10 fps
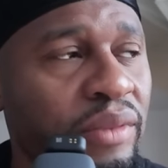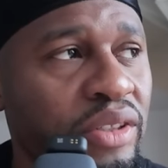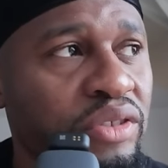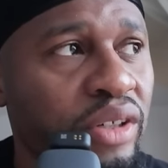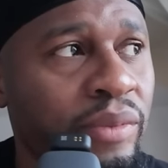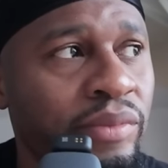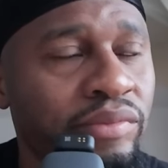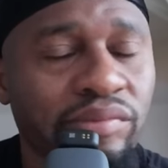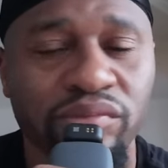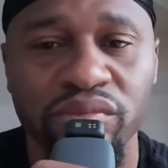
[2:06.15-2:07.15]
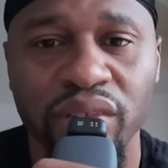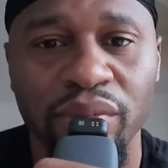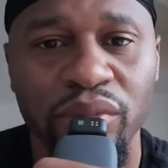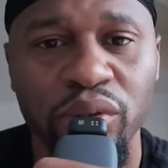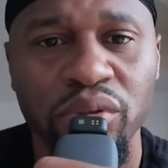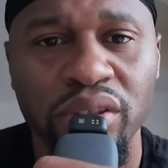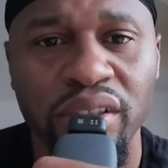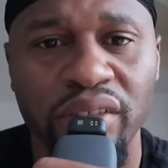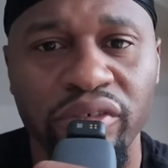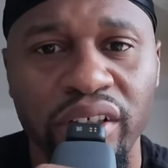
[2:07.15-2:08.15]
make sure I'm I'm loose
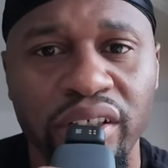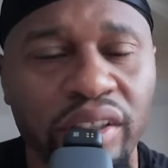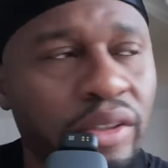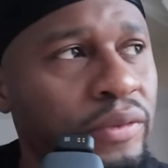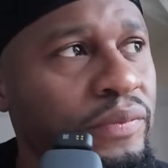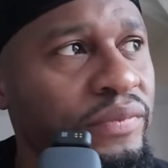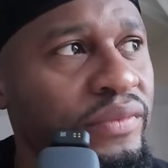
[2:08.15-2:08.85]
and ready to go.